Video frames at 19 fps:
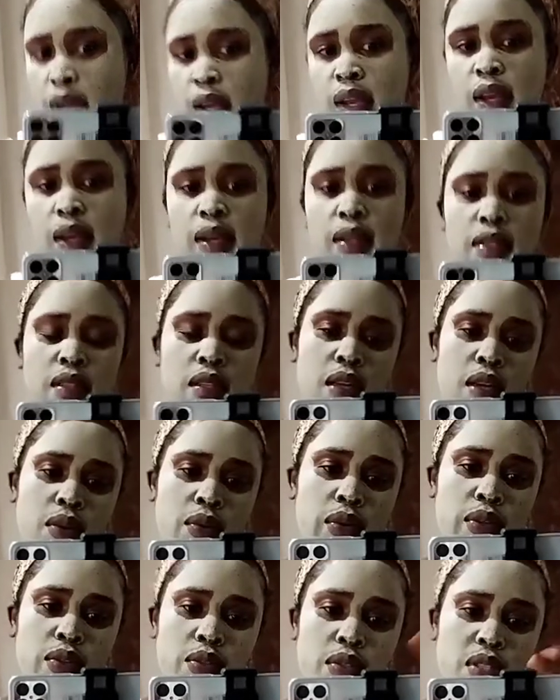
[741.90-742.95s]
guys, I
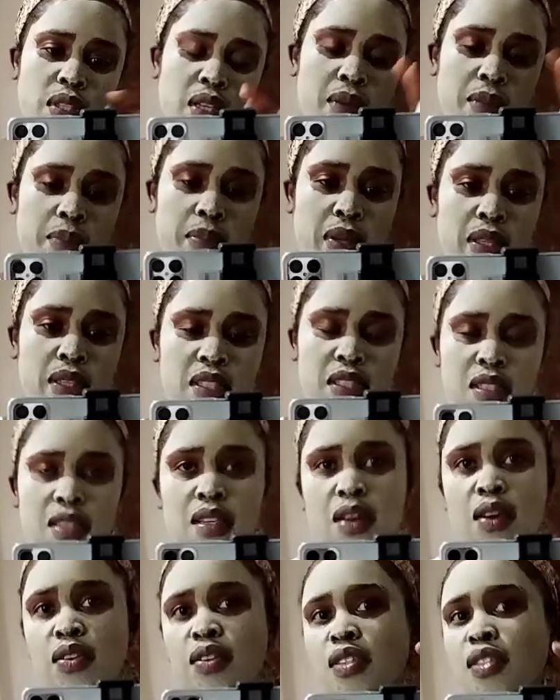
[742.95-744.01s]
want to take a bath just
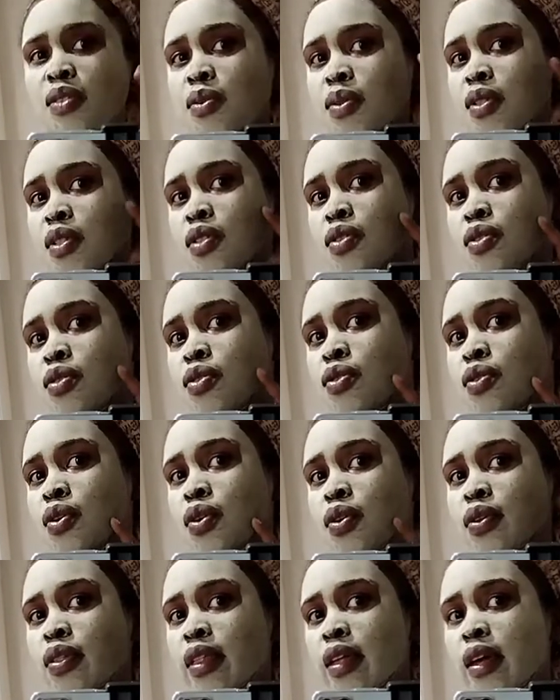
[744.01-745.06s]
now. I just wanted to show
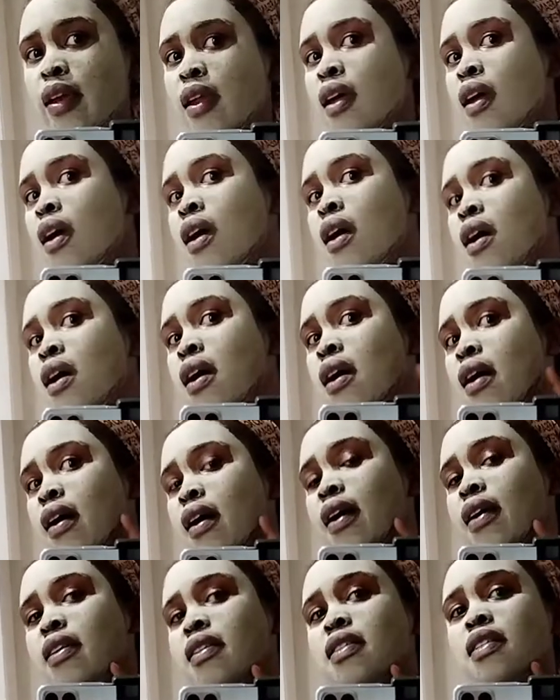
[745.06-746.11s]
you that
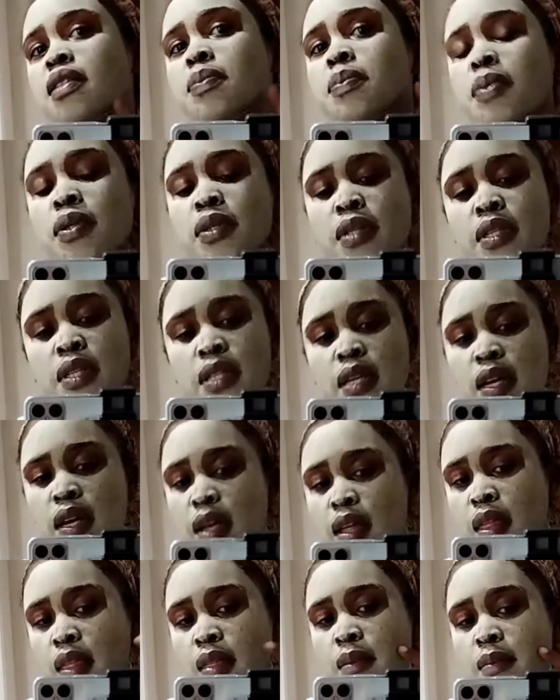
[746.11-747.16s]
I did put
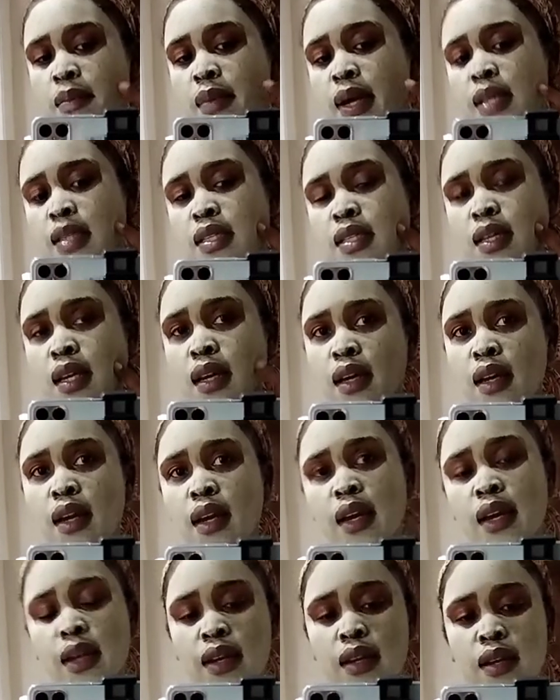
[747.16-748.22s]
the mask,
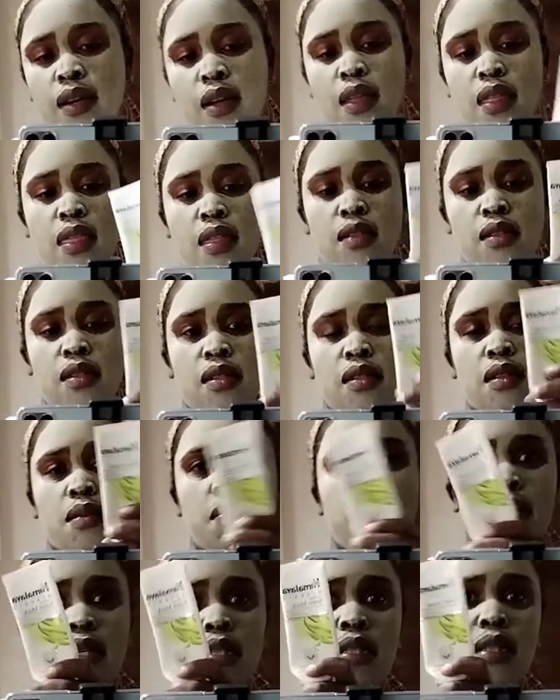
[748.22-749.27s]
and this is the
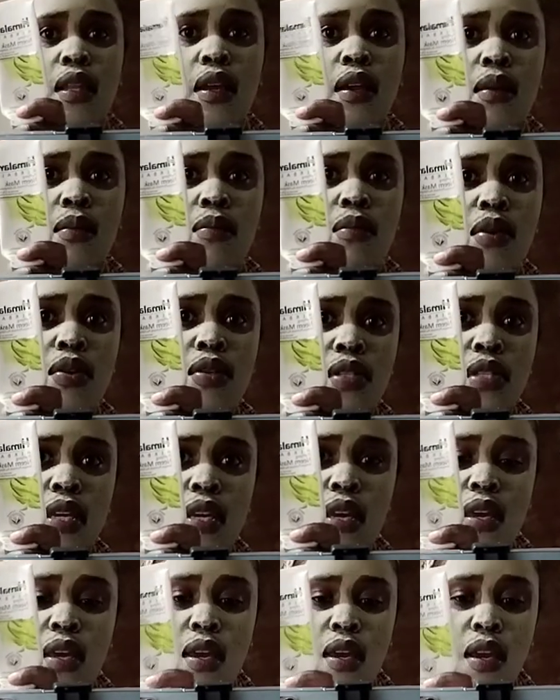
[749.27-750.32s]
mask that I'm
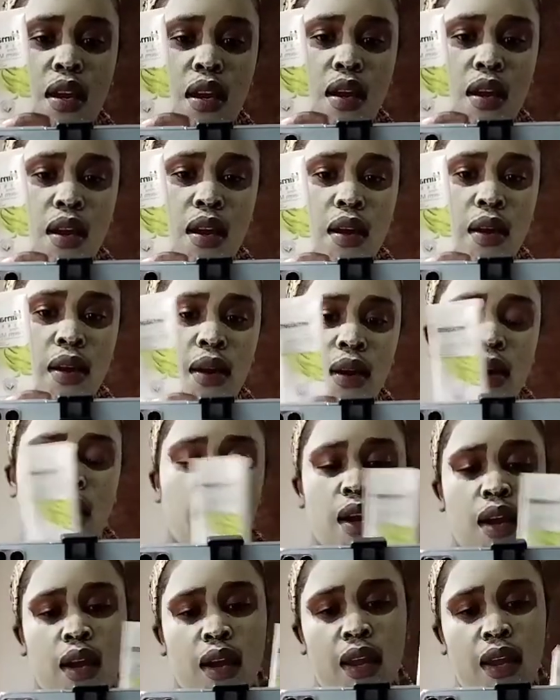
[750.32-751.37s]
using.
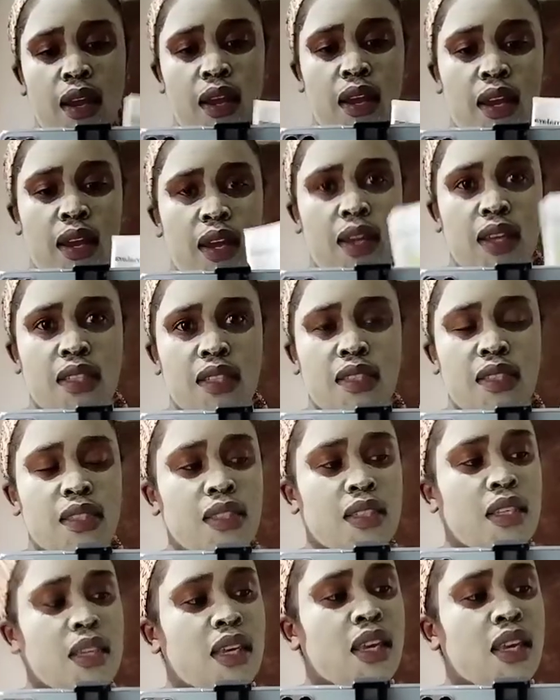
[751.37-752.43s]
It's